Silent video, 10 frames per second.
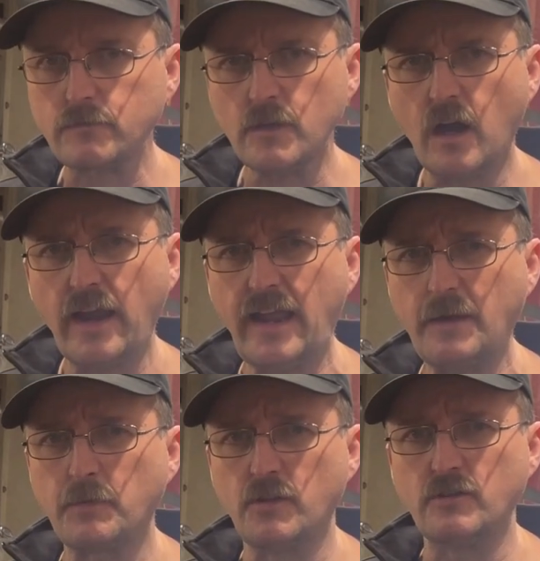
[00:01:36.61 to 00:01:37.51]
high
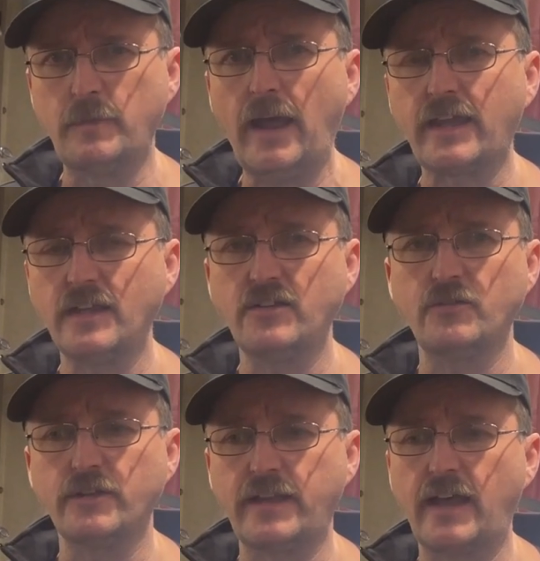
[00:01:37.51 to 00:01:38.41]
amp load back into
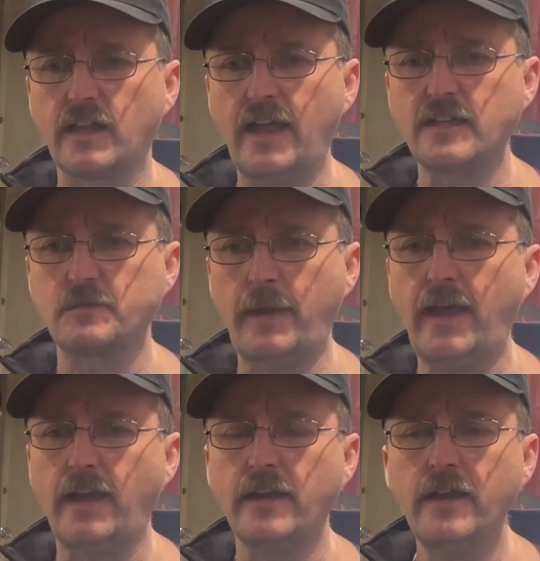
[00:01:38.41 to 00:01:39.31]
it, that glass
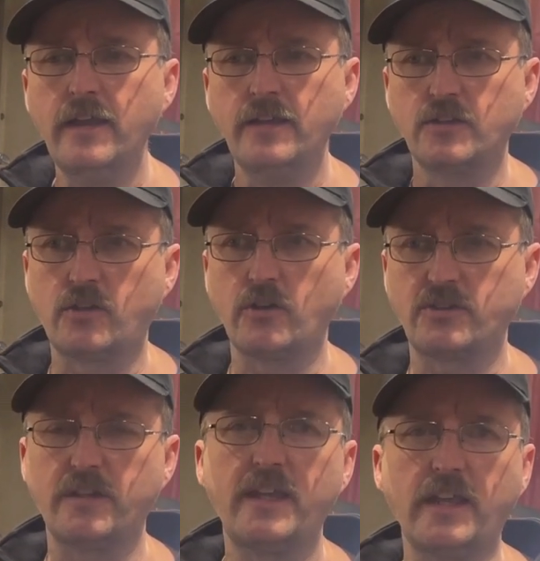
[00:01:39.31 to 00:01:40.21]
mat starts
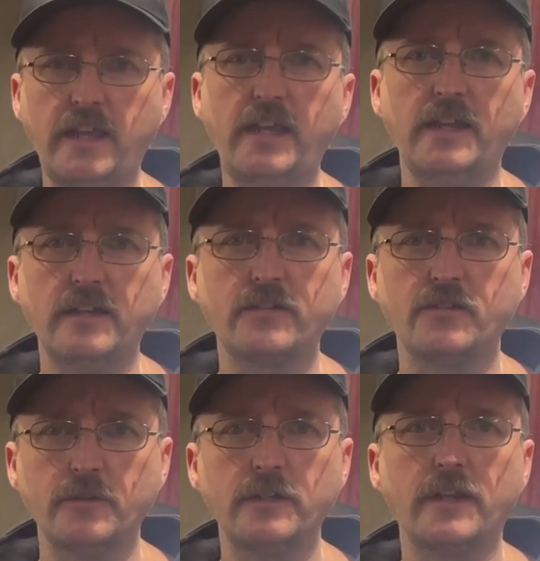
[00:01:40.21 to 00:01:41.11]
to get heat
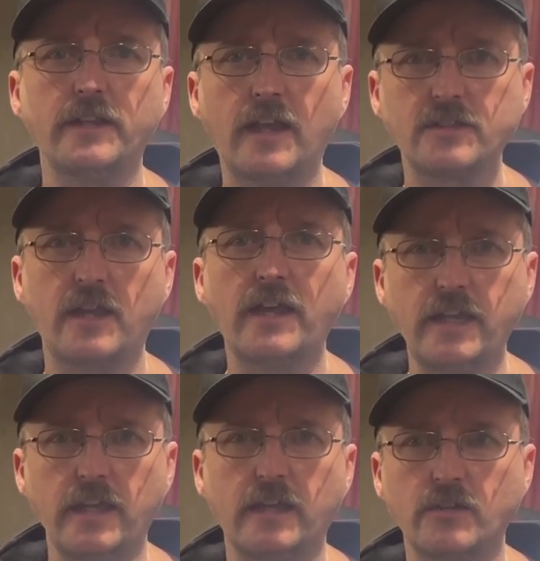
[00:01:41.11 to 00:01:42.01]
to it, and as that
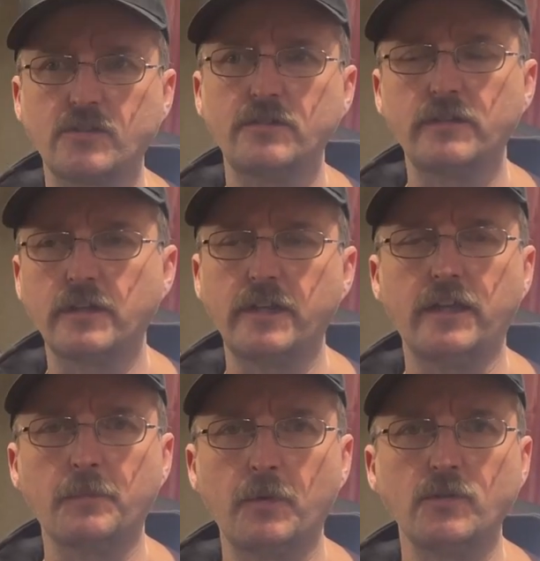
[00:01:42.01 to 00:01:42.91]
heat goes to it, it
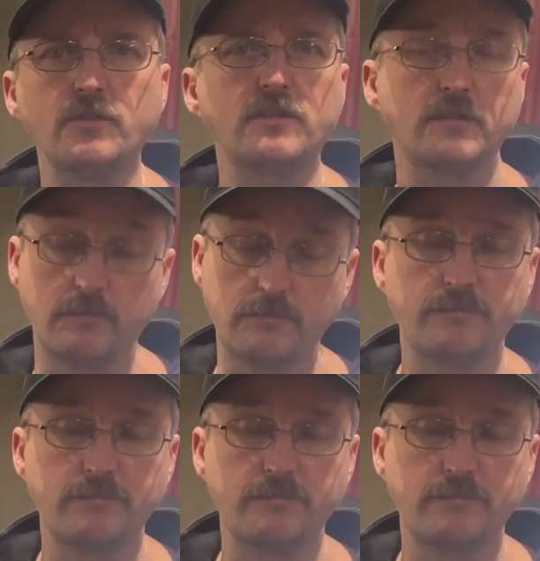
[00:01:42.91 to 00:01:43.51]
decomposes and